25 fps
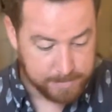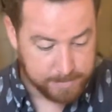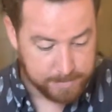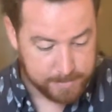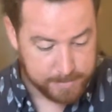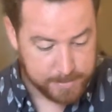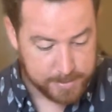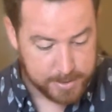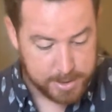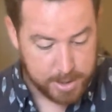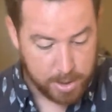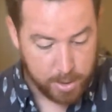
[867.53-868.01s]

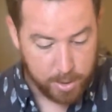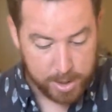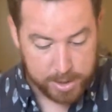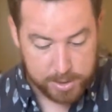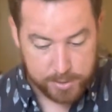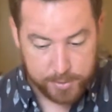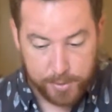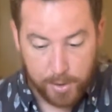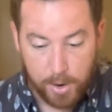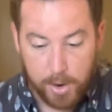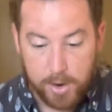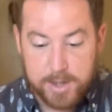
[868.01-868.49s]
So as
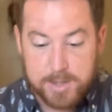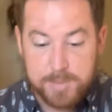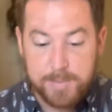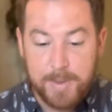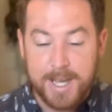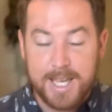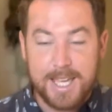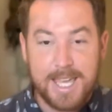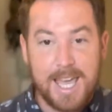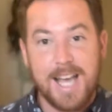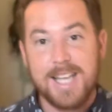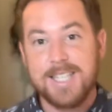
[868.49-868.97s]
far as my
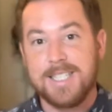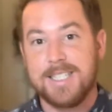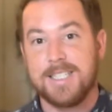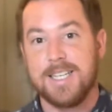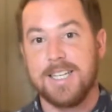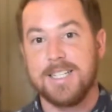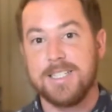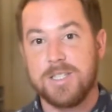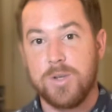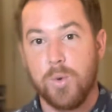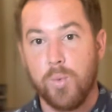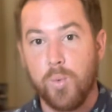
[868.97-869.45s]
guesses
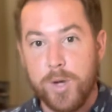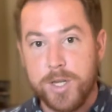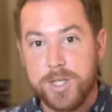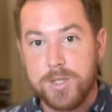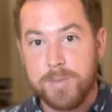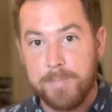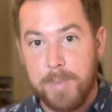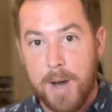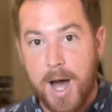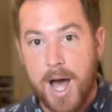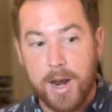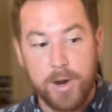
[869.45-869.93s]
as to which
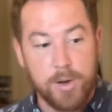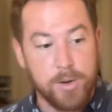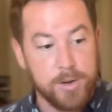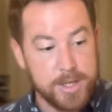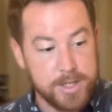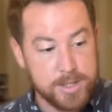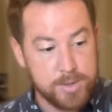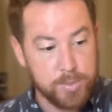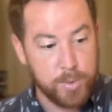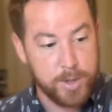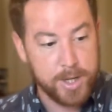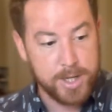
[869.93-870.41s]
bottle
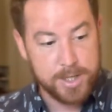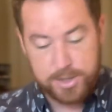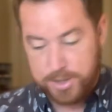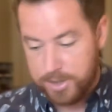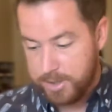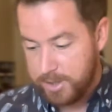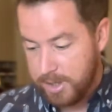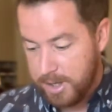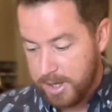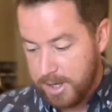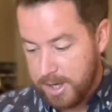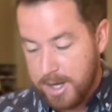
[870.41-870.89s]
is
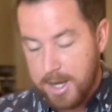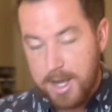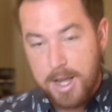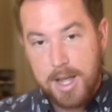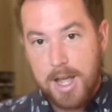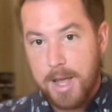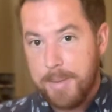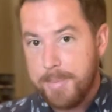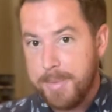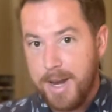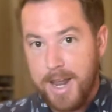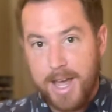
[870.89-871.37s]
which,
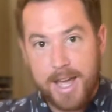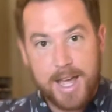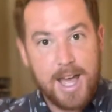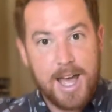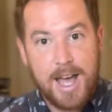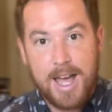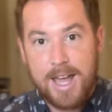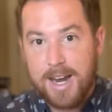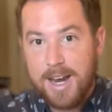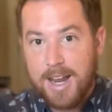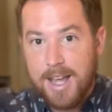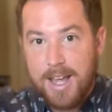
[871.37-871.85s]
I mean, I
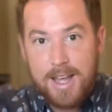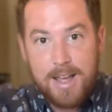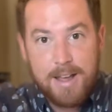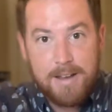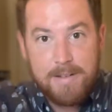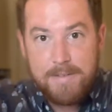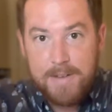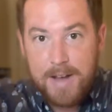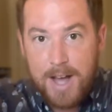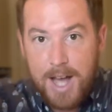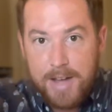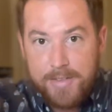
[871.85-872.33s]
got
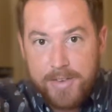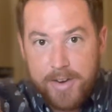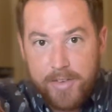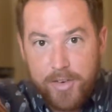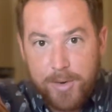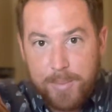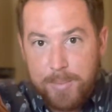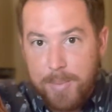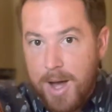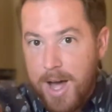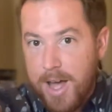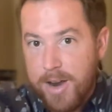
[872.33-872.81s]
5
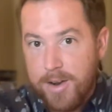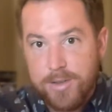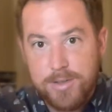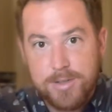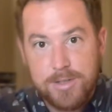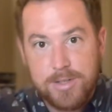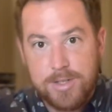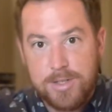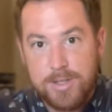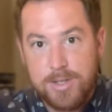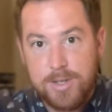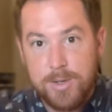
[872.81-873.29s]
different bottles
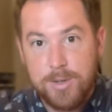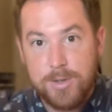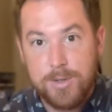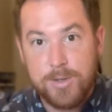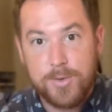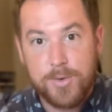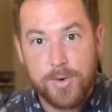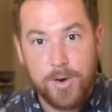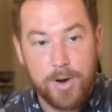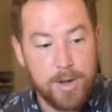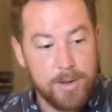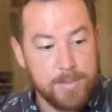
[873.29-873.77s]
to choose
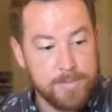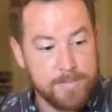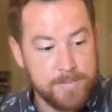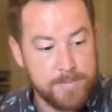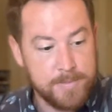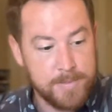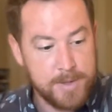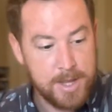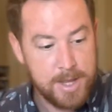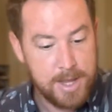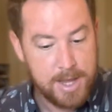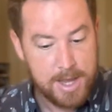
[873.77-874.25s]
from,
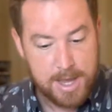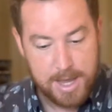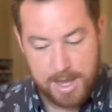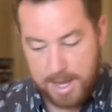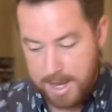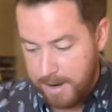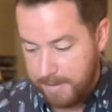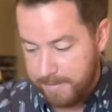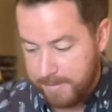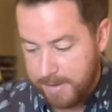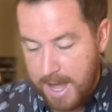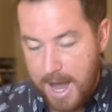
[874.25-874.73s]

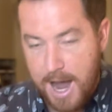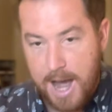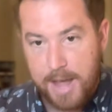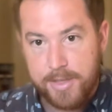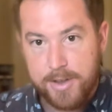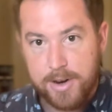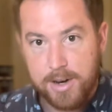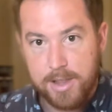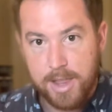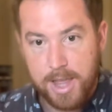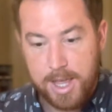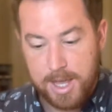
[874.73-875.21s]
and I've got
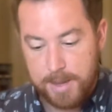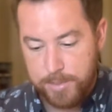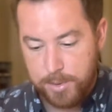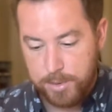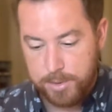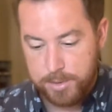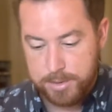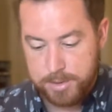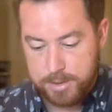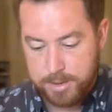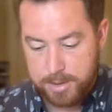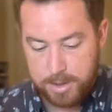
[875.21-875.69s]
their
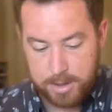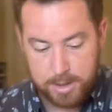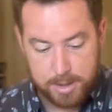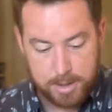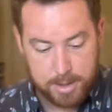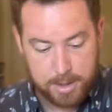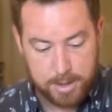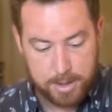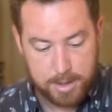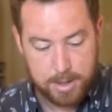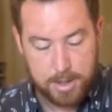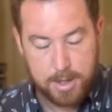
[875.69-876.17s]
labels
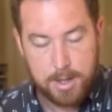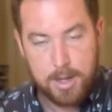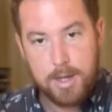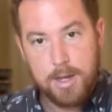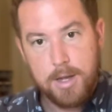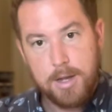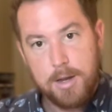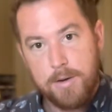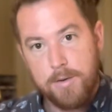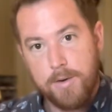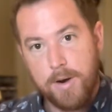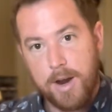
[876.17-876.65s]

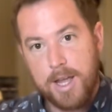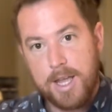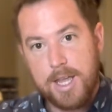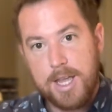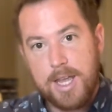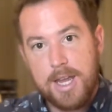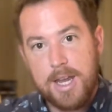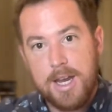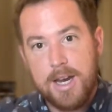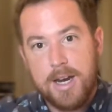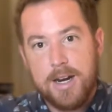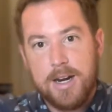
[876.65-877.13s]
right
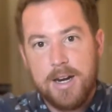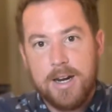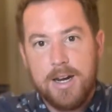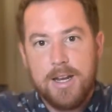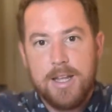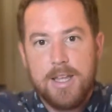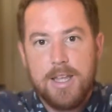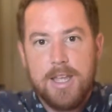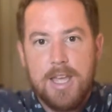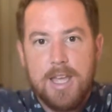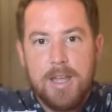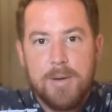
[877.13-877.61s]
here
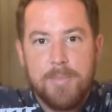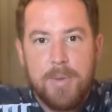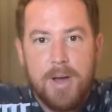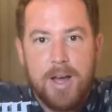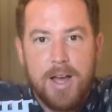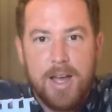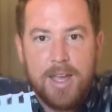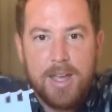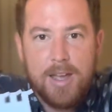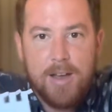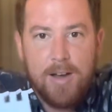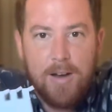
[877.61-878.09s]
in
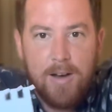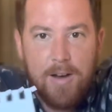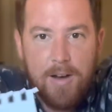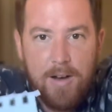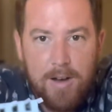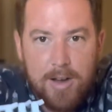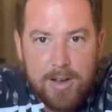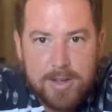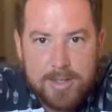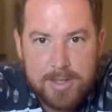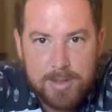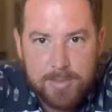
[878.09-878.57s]
my
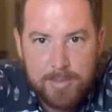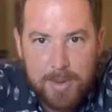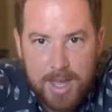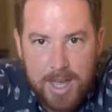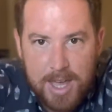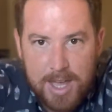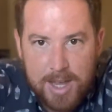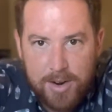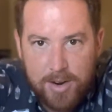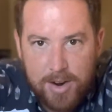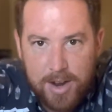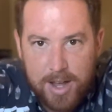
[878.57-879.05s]
awesome
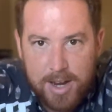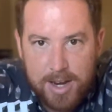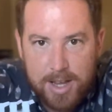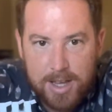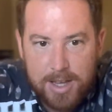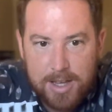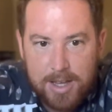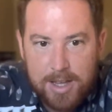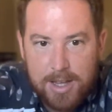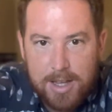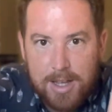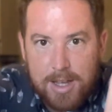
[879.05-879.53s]

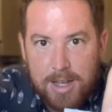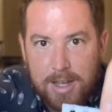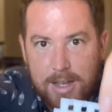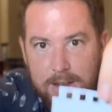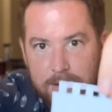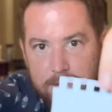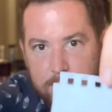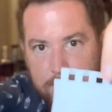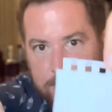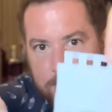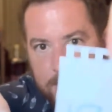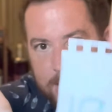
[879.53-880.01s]
handwriting
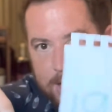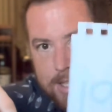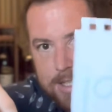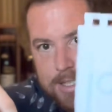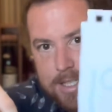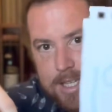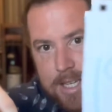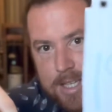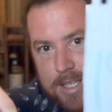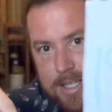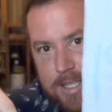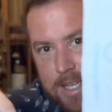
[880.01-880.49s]
from
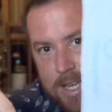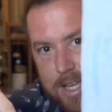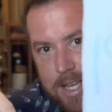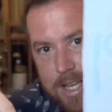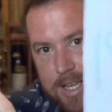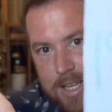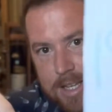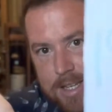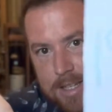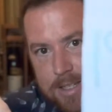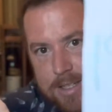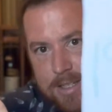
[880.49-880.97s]

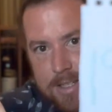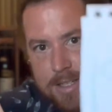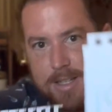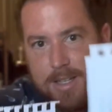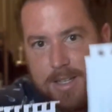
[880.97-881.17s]
1910,